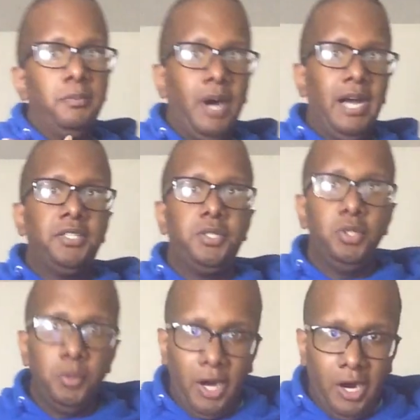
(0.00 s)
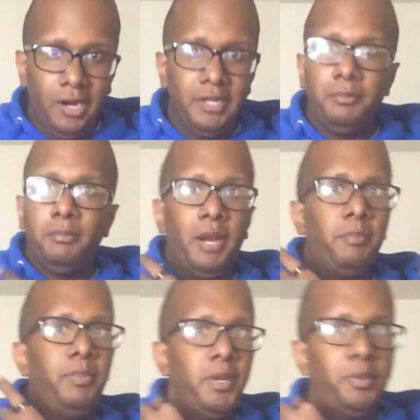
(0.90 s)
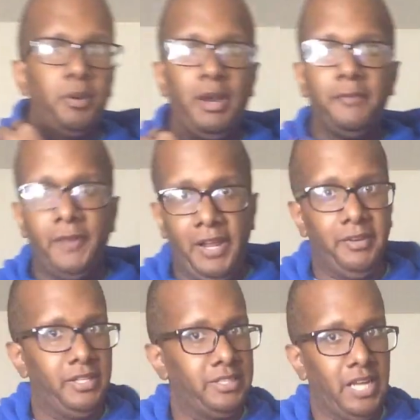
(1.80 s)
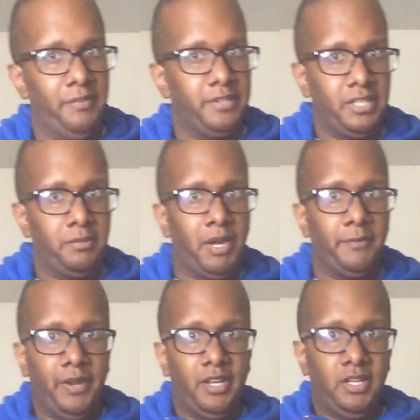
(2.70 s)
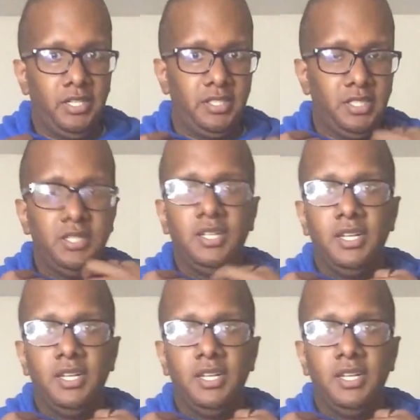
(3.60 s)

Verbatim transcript: My true heart, my people, my families, everything, my families.